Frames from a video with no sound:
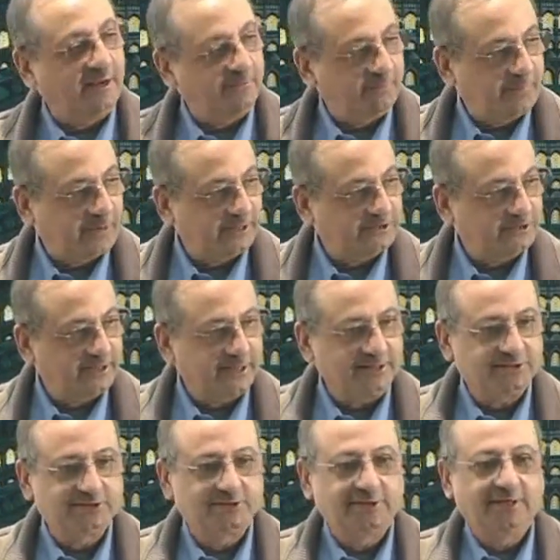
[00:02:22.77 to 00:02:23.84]
past
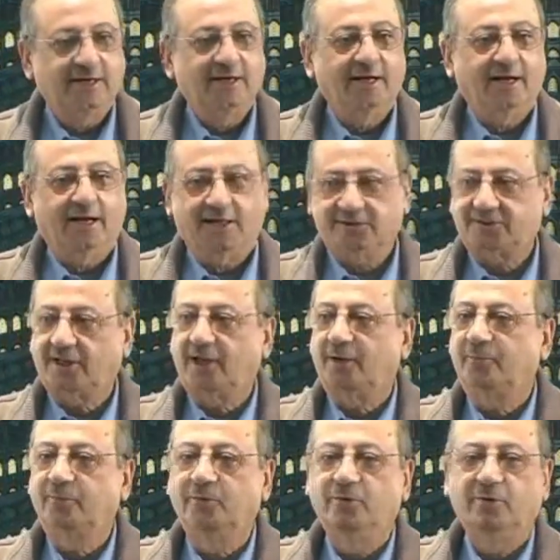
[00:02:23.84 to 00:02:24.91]
tense.
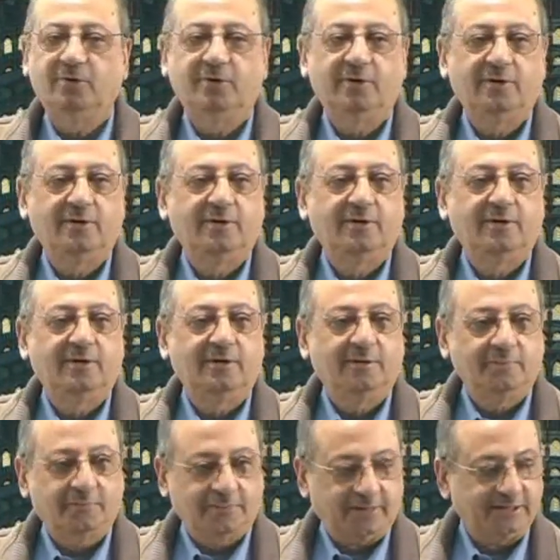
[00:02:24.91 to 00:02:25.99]
Azhabu,
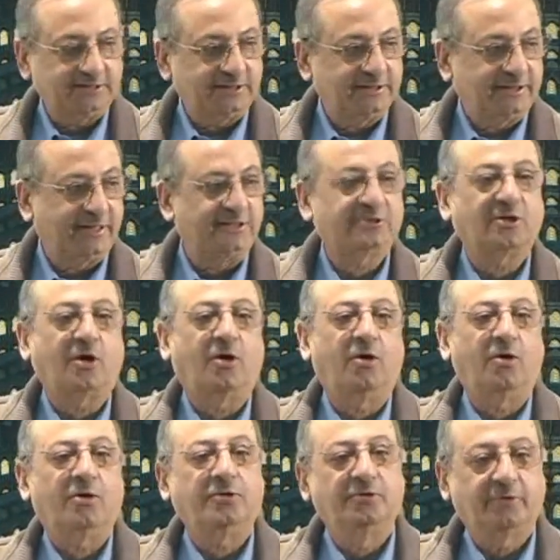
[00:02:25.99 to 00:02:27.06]
present tense.
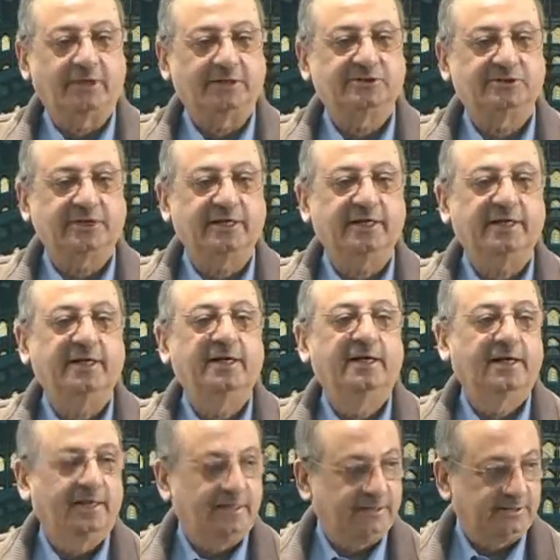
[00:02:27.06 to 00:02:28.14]
Or you can say
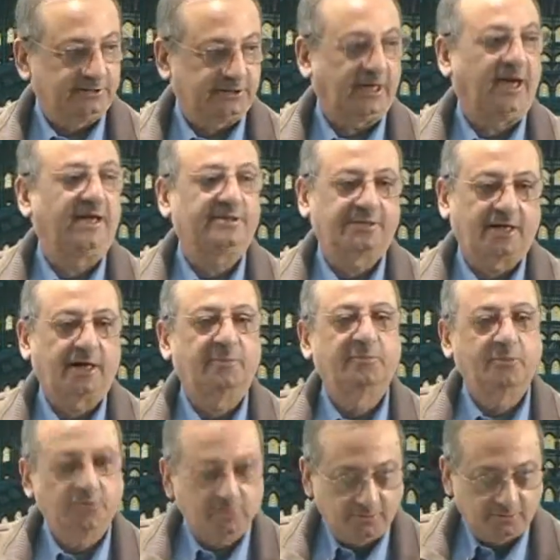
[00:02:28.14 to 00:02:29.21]

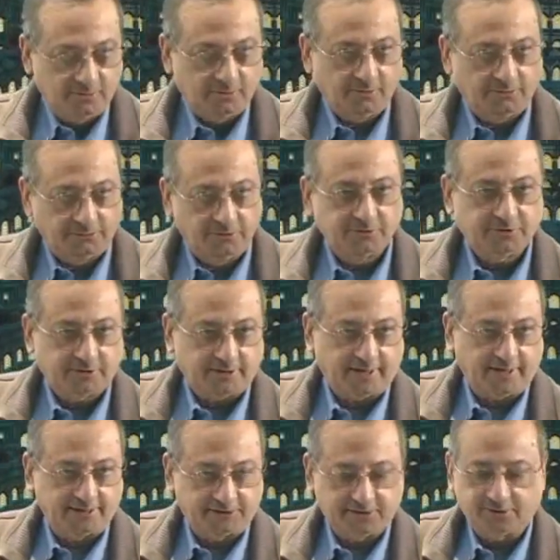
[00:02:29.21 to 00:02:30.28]
Sa'azhabu, future
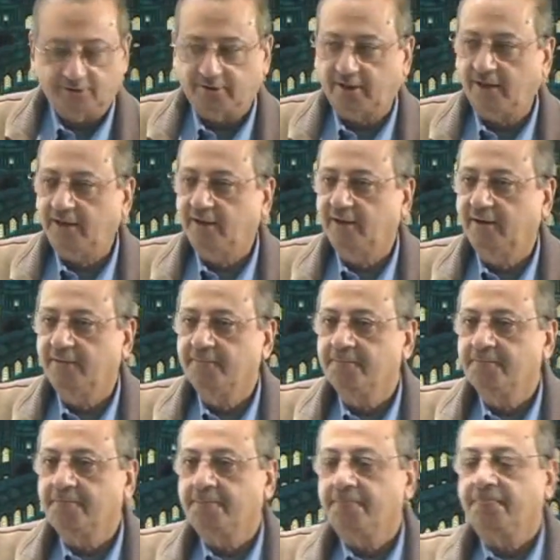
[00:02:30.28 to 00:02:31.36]
tense. Okay.
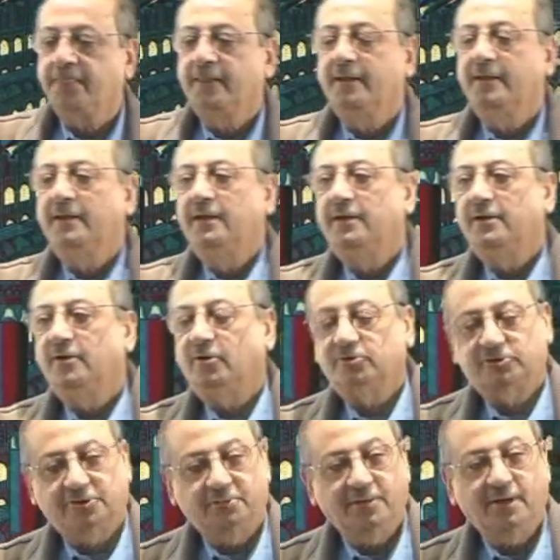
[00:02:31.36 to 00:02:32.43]
Now
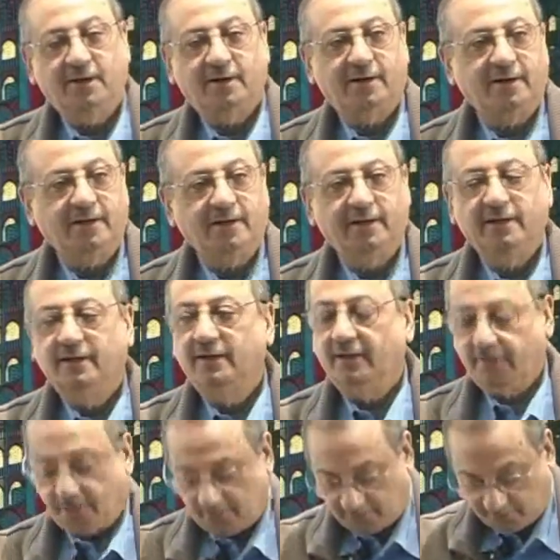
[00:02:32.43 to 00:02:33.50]
similarly,
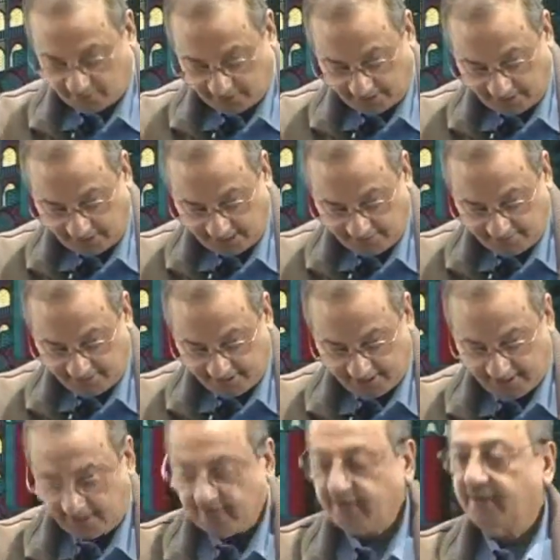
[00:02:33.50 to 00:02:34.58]
we have
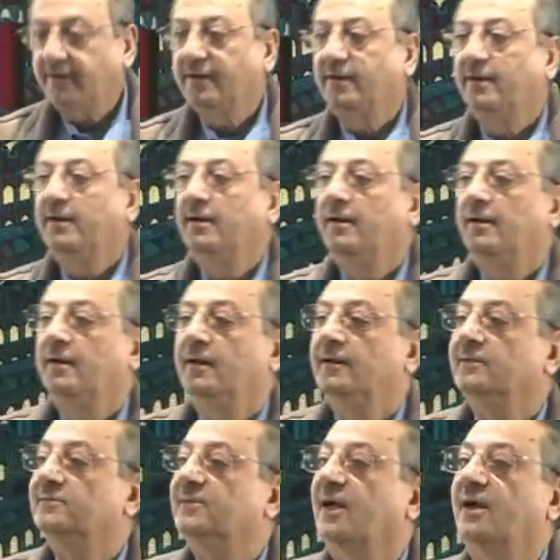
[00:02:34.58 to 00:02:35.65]
here
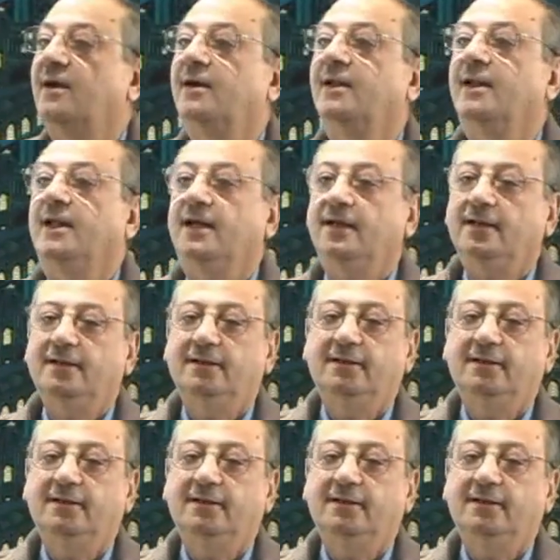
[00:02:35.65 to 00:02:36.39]
Dakhala,